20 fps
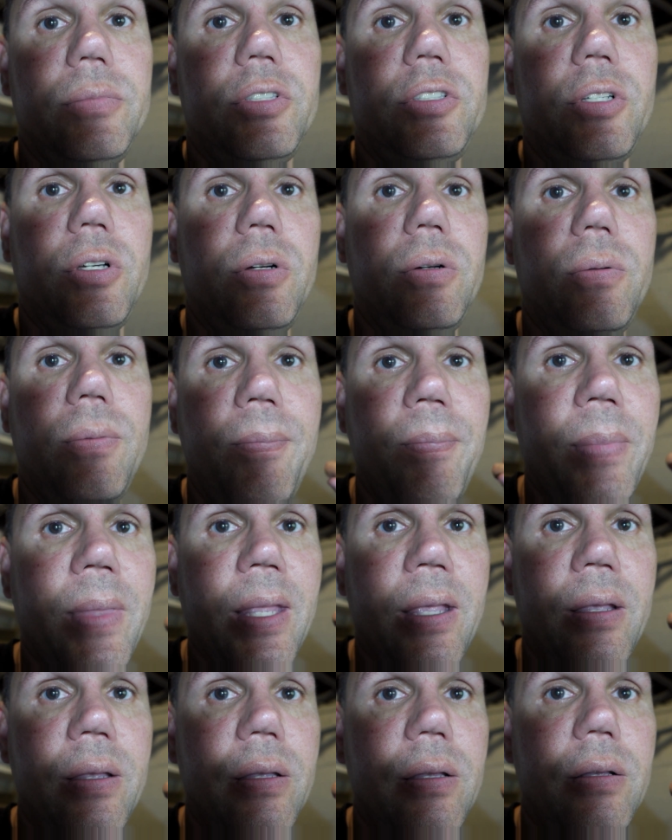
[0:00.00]
So
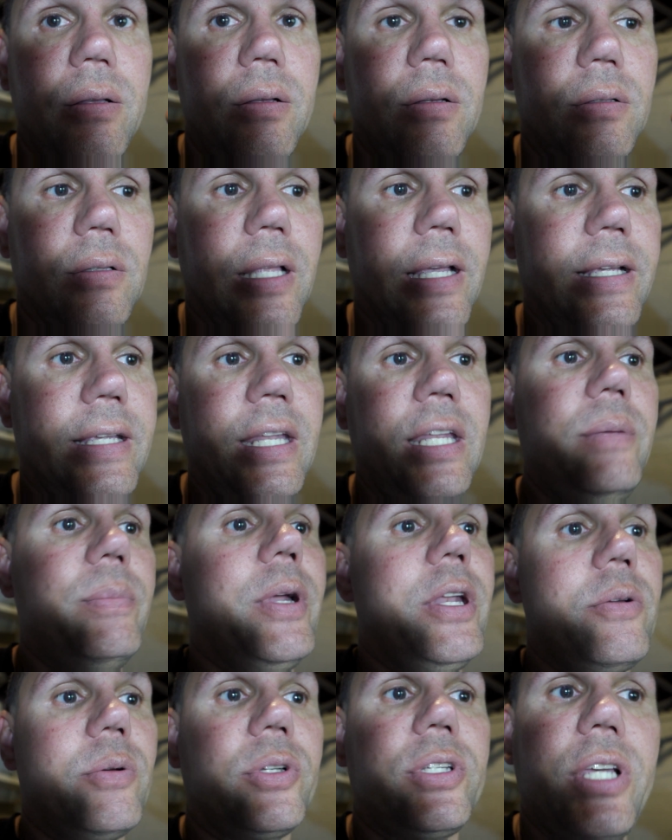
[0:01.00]
like
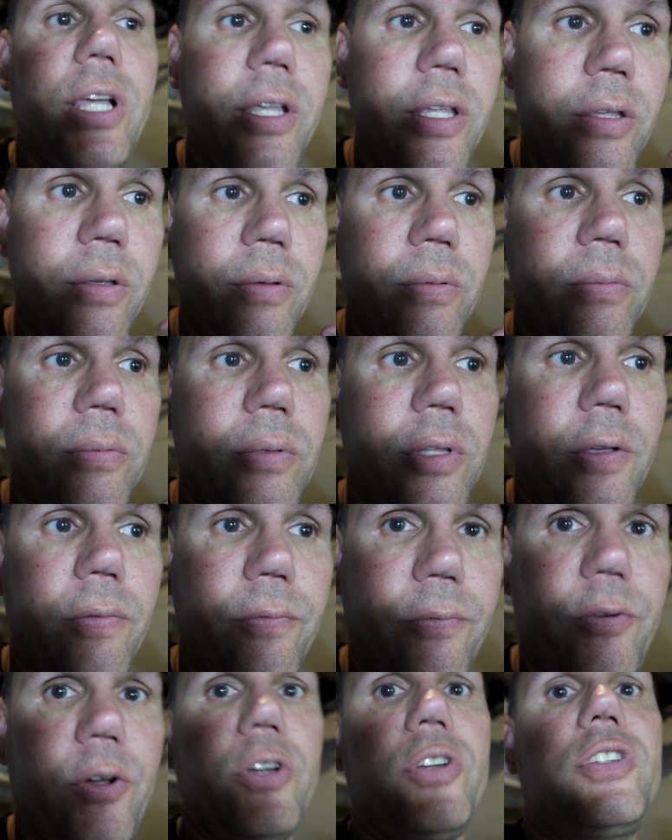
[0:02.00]
anybody will tell you, the
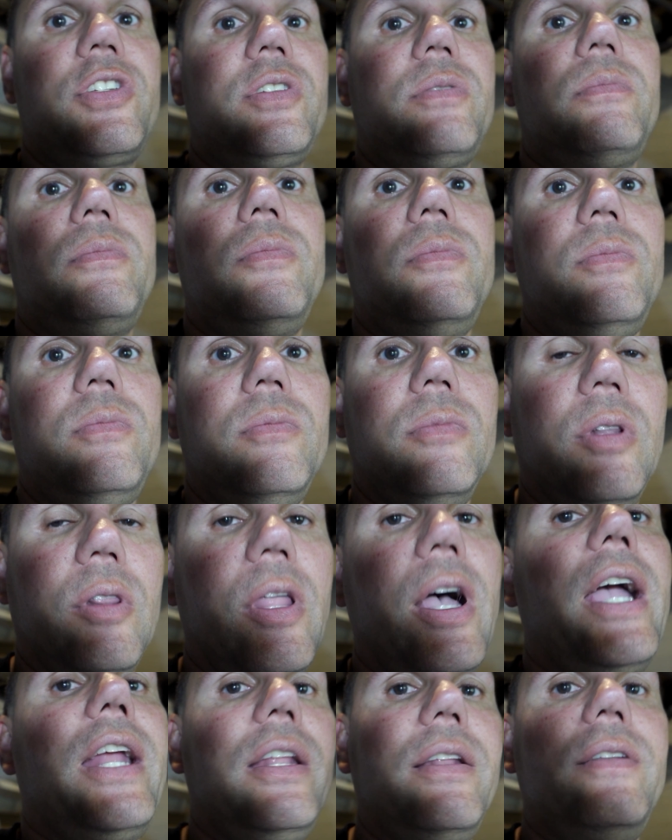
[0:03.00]
first
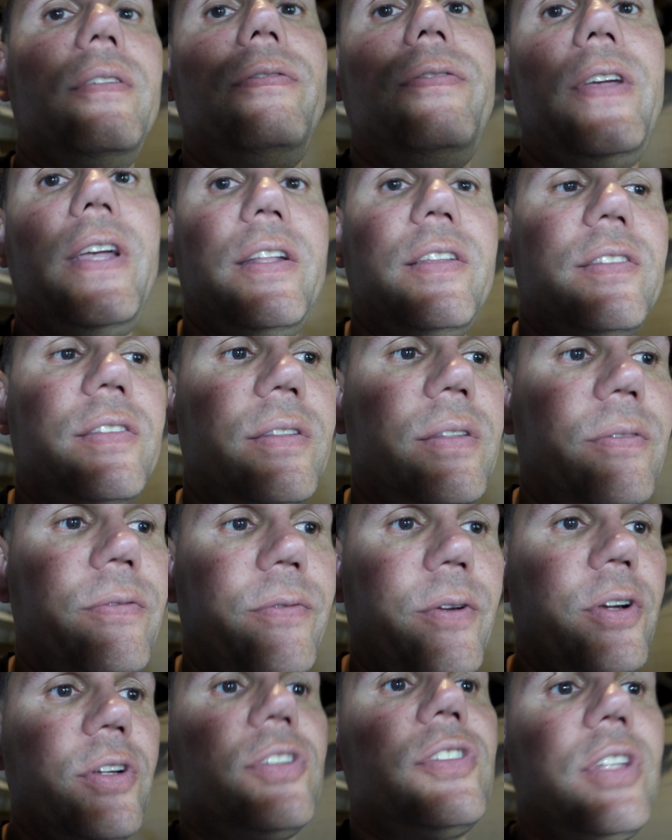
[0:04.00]
line of defense, the
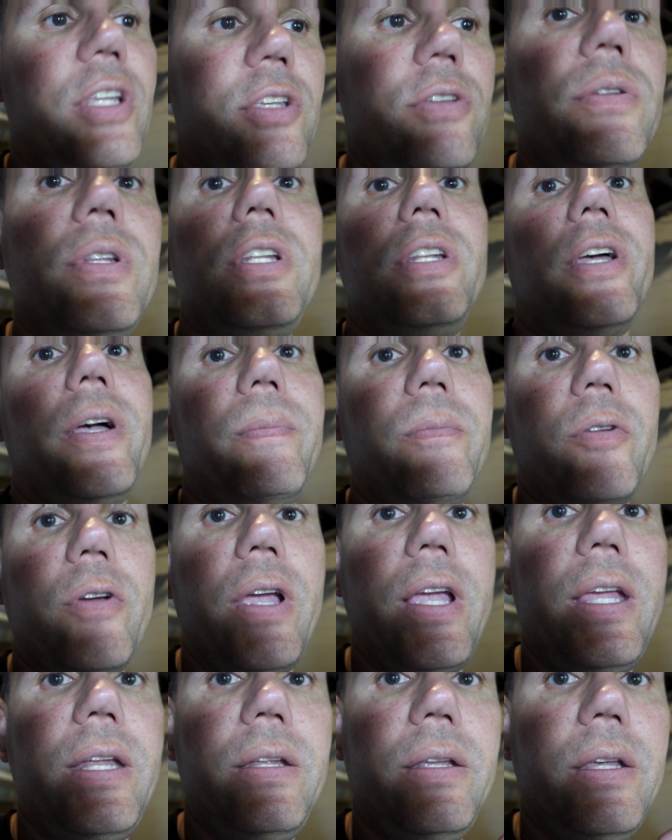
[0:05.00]
first thing you need to
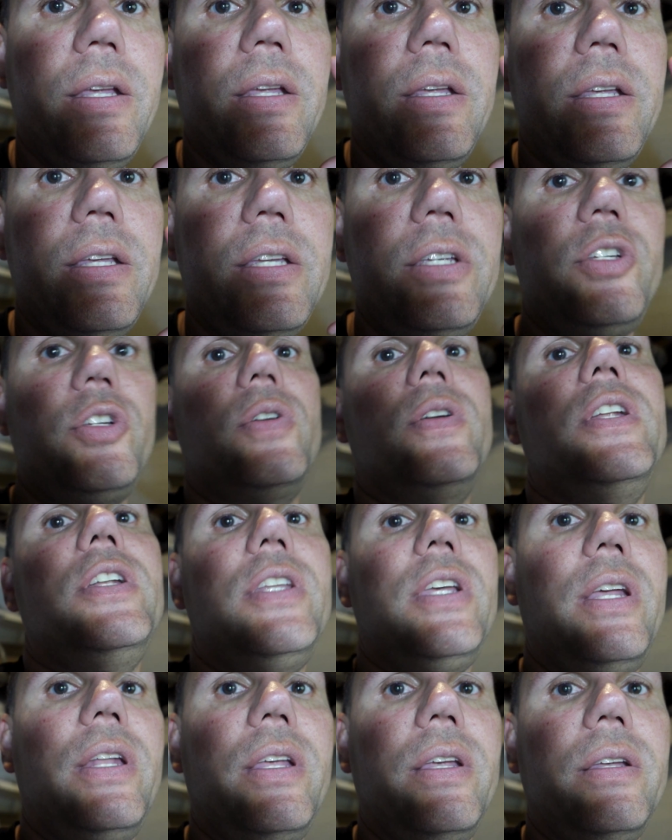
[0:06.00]
upgrade is your
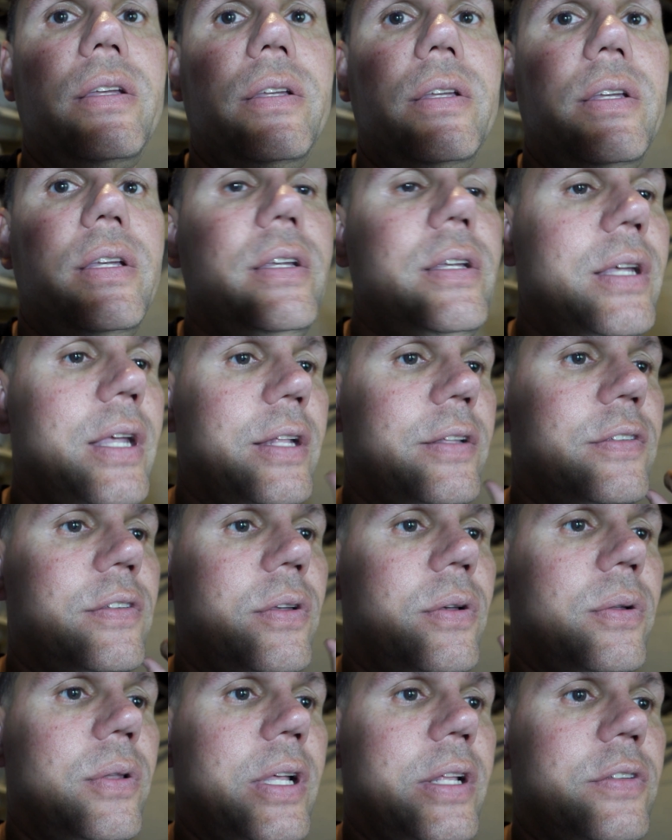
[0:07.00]
antenna. And
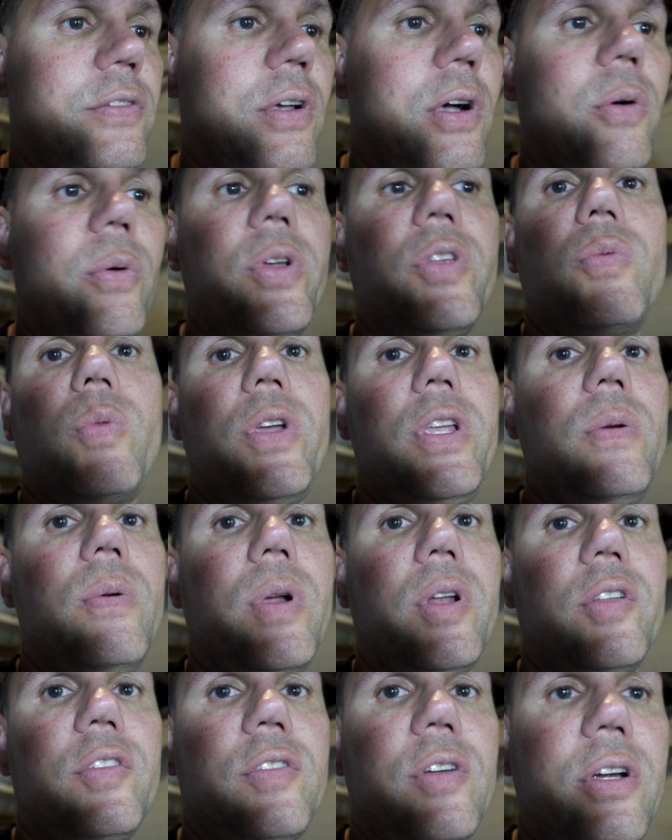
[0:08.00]
so that's always where you
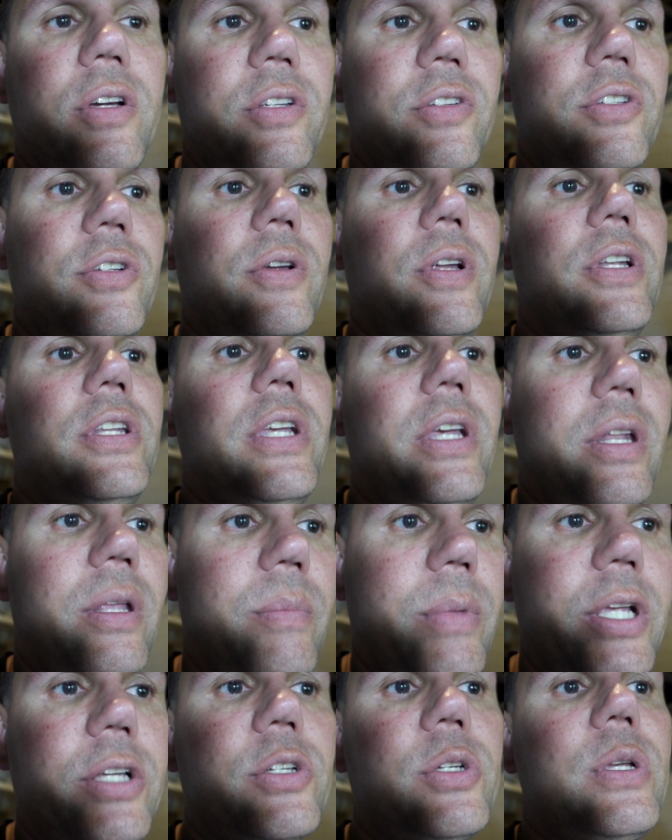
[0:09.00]
want to start, is your antenna.
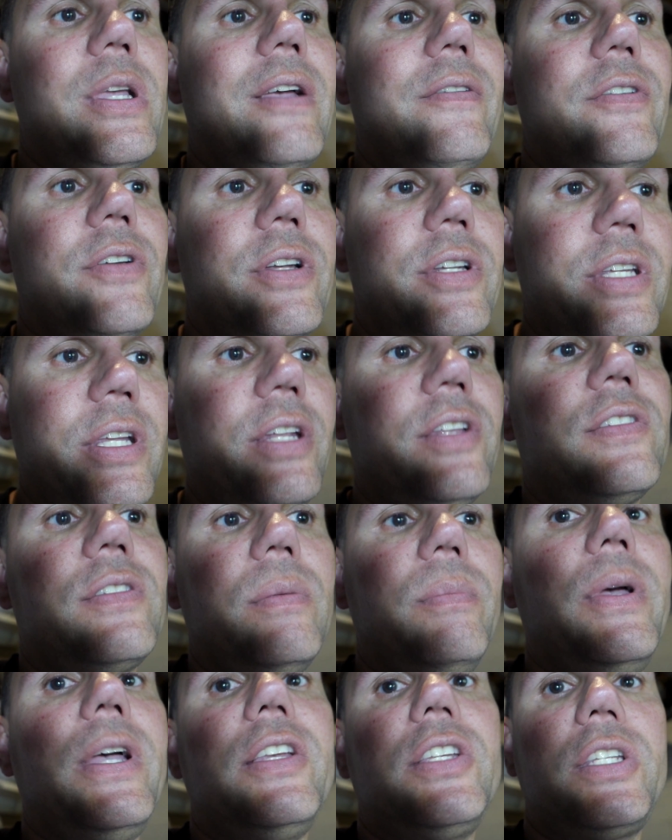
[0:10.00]
Make sure you have your antennas
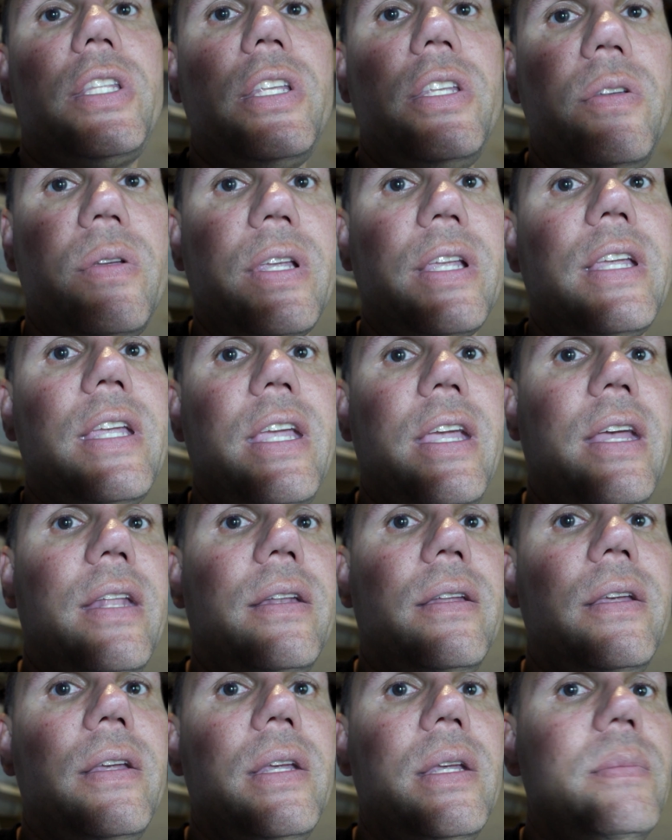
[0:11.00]
the best that you can get
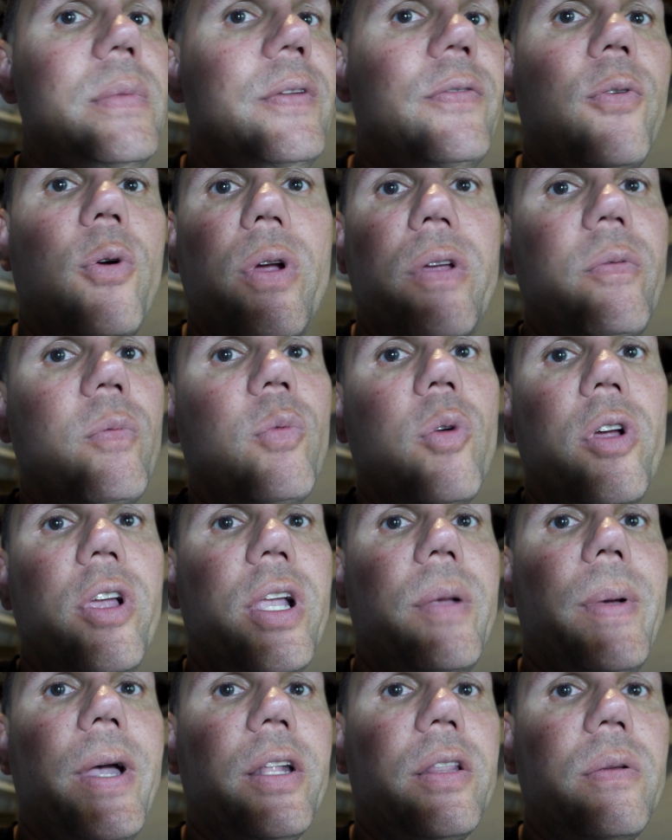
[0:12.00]
before even
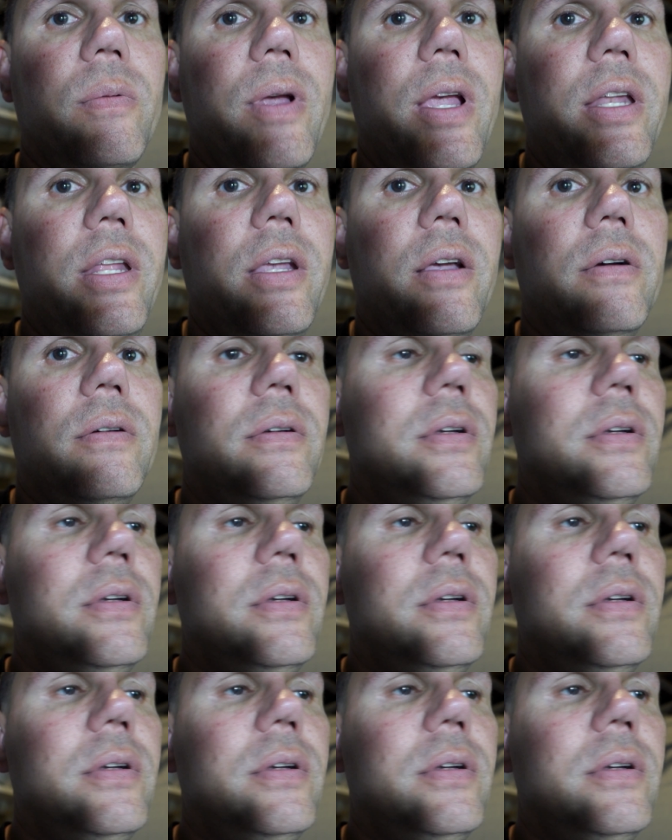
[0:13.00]
worrying about the radio.